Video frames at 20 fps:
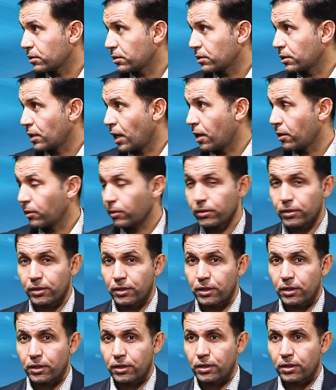Now,
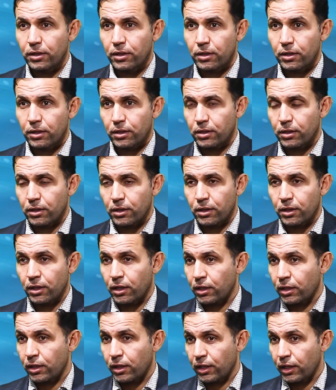
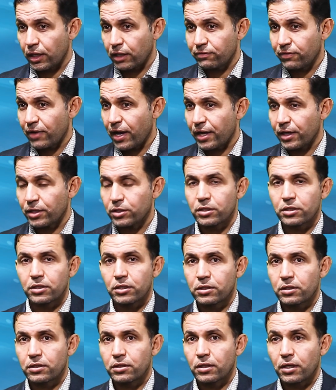the advantage
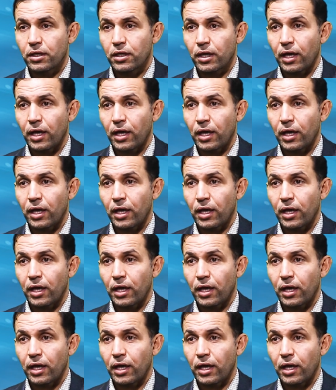is